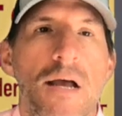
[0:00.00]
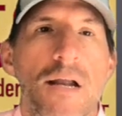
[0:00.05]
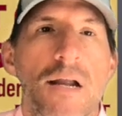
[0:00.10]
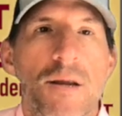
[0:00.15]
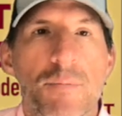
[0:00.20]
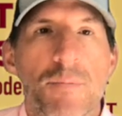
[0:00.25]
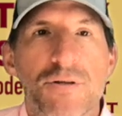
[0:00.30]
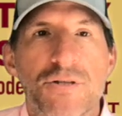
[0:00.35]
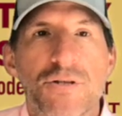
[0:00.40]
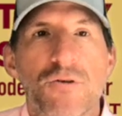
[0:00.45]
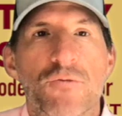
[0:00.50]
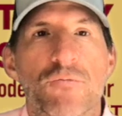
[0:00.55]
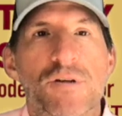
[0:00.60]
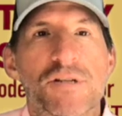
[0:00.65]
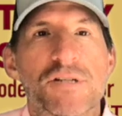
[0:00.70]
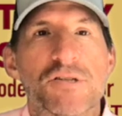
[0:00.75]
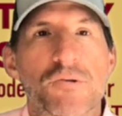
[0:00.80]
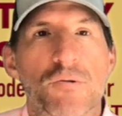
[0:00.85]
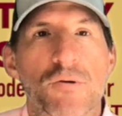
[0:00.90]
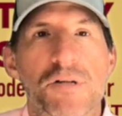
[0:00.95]
Number 2,
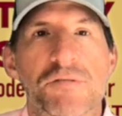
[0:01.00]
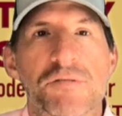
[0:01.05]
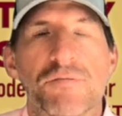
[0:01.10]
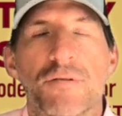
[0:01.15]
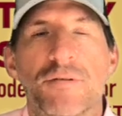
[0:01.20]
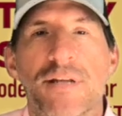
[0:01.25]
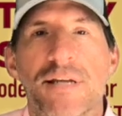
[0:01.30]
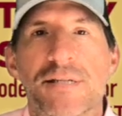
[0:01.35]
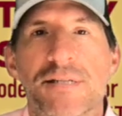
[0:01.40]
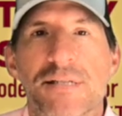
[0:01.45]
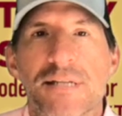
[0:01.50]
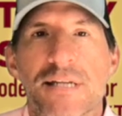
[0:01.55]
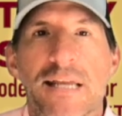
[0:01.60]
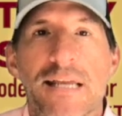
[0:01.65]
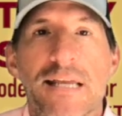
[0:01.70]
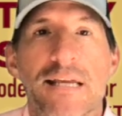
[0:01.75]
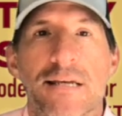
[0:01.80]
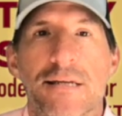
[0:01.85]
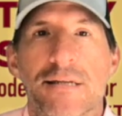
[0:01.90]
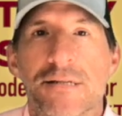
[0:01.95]
resourcefulness
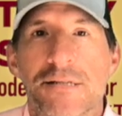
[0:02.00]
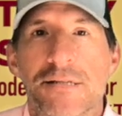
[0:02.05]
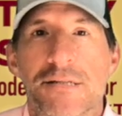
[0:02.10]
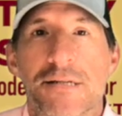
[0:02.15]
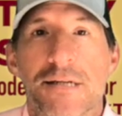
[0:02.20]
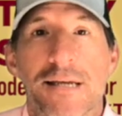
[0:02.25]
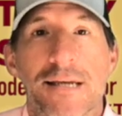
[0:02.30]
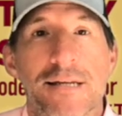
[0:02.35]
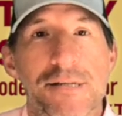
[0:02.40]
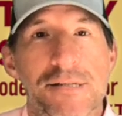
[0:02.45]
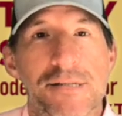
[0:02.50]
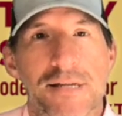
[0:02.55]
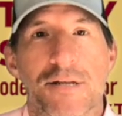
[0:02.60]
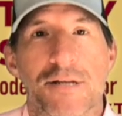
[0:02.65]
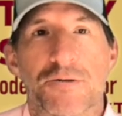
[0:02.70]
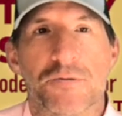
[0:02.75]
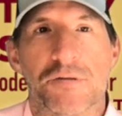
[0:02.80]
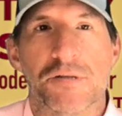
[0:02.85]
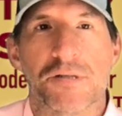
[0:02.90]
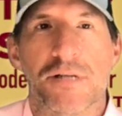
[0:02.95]
is an
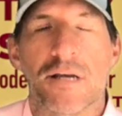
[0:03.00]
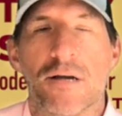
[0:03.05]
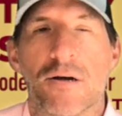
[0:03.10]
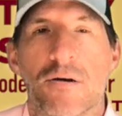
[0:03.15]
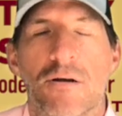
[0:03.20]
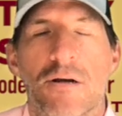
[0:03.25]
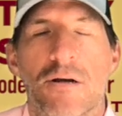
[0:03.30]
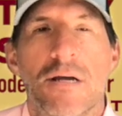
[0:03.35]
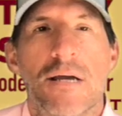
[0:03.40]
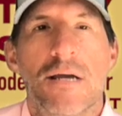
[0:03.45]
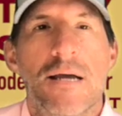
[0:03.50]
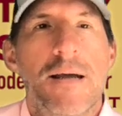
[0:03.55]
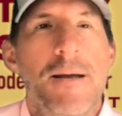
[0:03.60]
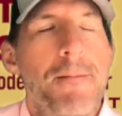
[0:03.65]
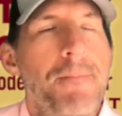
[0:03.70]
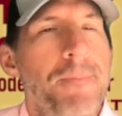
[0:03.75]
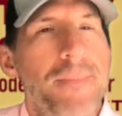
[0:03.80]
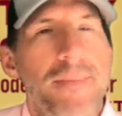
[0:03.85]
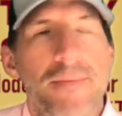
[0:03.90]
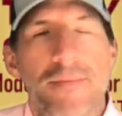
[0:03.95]
essential skill.
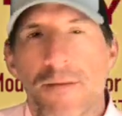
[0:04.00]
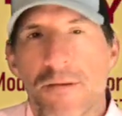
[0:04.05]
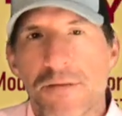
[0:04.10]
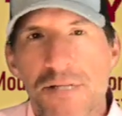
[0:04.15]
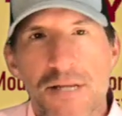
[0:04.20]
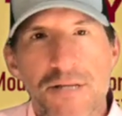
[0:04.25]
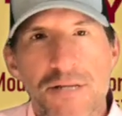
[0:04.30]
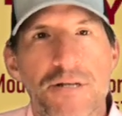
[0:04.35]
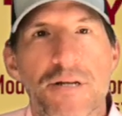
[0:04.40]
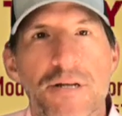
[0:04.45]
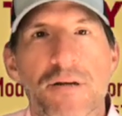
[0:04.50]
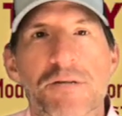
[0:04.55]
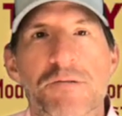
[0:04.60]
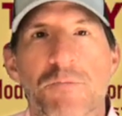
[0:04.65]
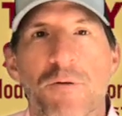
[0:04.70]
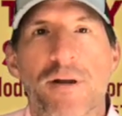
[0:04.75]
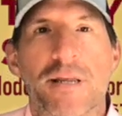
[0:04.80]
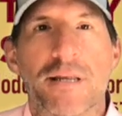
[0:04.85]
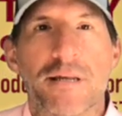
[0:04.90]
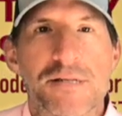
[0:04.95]
Those engineers
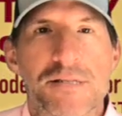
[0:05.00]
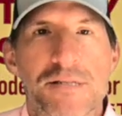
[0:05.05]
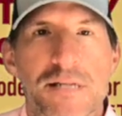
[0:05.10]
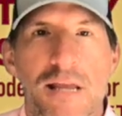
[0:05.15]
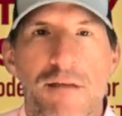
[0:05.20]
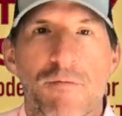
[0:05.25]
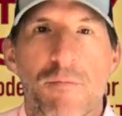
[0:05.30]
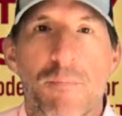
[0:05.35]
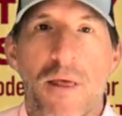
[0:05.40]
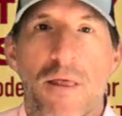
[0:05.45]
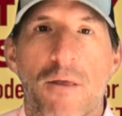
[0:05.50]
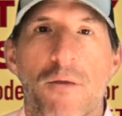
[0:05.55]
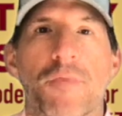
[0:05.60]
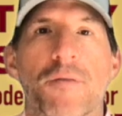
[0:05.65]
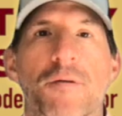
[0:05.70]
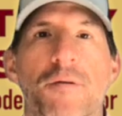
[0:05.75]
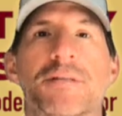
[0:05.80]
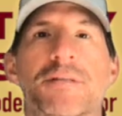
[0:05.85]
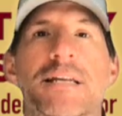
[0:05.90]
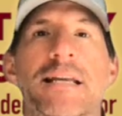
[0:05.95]
working to save Apollo
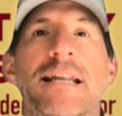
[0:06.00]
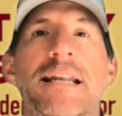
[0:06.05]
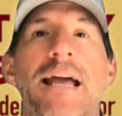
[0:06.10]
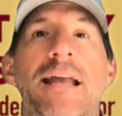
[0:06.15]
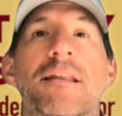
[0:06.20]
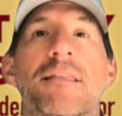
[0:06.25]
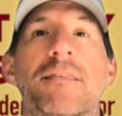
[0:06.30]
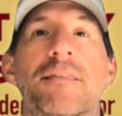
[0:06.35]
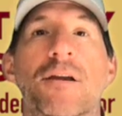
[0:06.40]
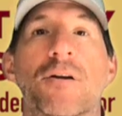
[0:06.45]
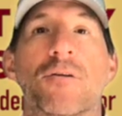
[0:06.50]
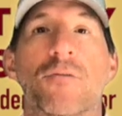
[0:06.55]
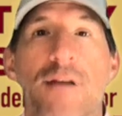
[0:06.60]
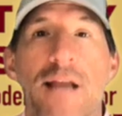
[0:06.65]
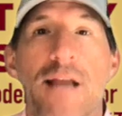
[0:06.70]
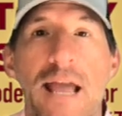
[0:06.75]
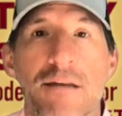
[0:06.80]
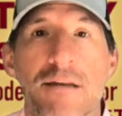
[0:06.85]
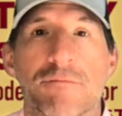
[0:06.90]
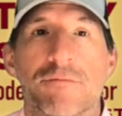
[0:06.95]
13 had to think
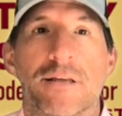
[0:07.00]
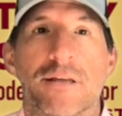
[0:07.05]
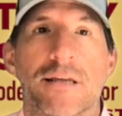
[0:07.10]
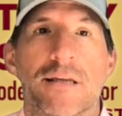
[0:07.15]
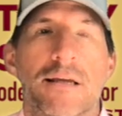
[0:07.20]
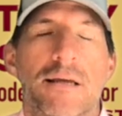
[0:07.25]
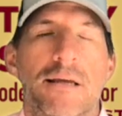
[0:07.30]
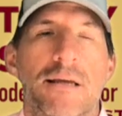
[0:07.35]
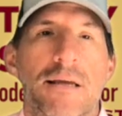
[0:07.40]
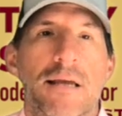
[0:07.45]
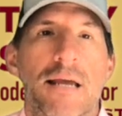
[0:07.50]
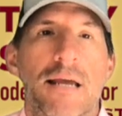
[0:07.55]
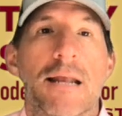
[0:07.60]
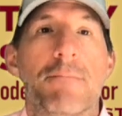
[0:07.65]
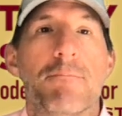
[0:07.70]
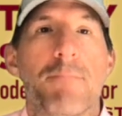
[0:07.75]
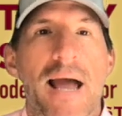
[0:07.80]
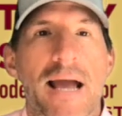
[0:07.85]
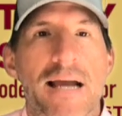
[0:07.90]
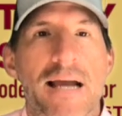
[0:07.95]
creatively
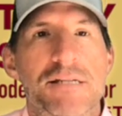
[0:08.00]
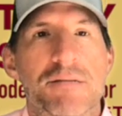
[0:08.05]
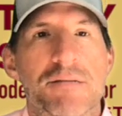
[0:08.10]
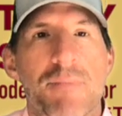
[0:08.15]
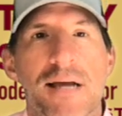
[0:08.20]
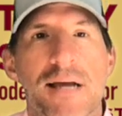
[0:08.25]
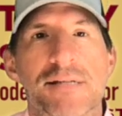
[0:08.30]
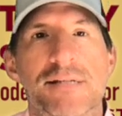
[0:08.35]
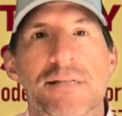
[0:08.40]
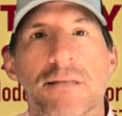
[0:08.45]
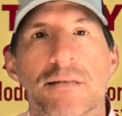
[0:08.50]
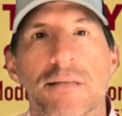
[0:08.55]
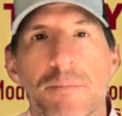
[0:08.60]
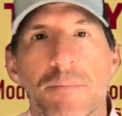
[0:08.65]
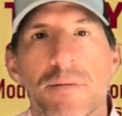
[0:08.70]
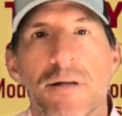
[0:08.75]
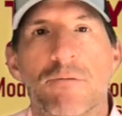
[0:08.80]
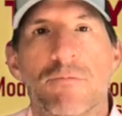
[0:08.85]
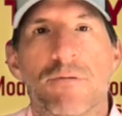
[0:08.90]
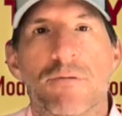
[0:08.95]
and maximize the
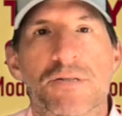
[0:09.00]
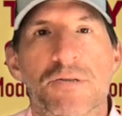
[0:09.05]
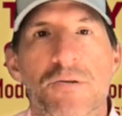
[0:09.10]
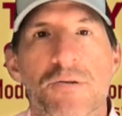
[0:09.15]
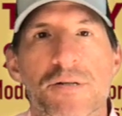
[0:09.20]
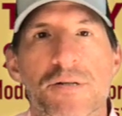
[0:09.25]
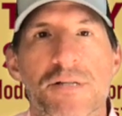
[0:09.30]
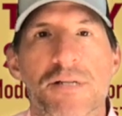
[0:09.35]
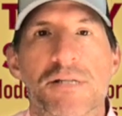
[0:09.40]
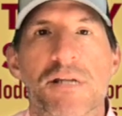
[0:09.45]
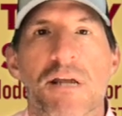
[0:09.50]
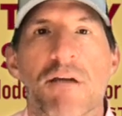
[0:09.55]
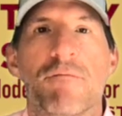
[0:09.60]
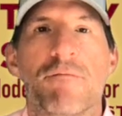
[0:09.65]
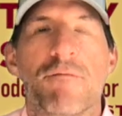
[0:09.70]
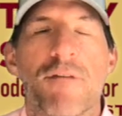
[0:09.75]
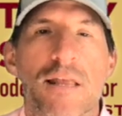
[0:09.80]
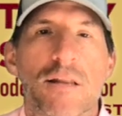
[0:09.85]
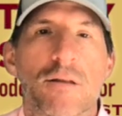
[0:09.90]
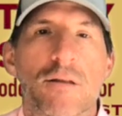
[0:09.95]
limited resources
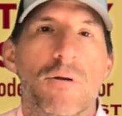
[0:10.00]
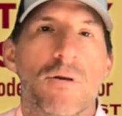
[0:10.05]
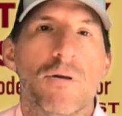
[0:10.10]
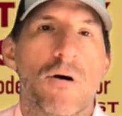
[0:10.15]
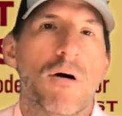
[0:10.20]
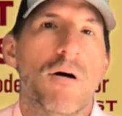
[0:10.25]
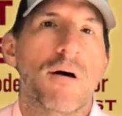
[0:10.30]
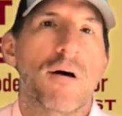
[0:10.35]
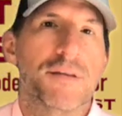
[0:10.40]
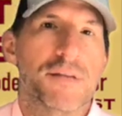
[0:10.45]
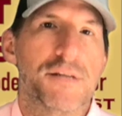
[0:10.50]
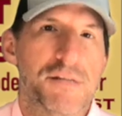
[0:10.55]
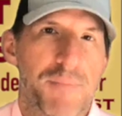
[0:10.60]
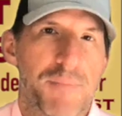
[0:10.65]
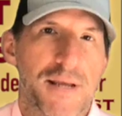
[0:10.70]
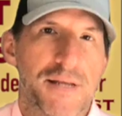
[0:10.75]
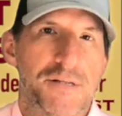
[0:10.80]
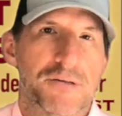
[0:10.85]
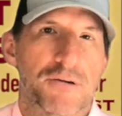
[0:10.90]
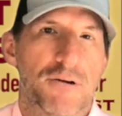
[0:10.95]
available on the
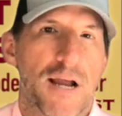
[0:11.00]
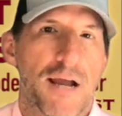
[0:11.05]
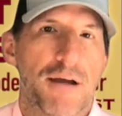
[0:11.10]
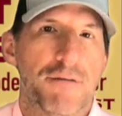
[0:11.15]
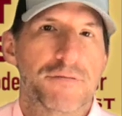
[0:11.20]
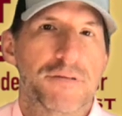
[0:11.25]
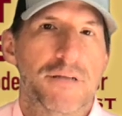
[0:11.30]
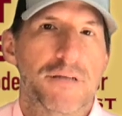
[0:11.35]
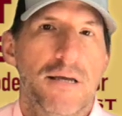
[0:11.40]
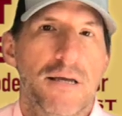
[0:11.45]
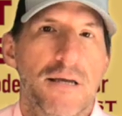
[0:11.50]
spacecraft.